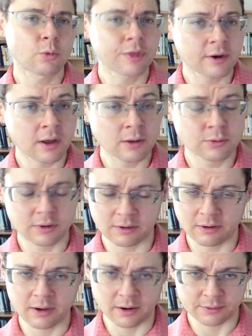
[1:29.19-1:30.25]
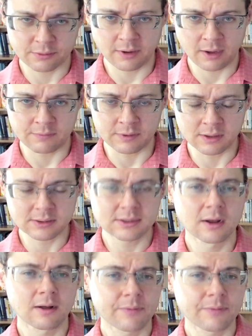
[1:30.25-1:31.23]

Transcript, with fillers: without regard to the evidence.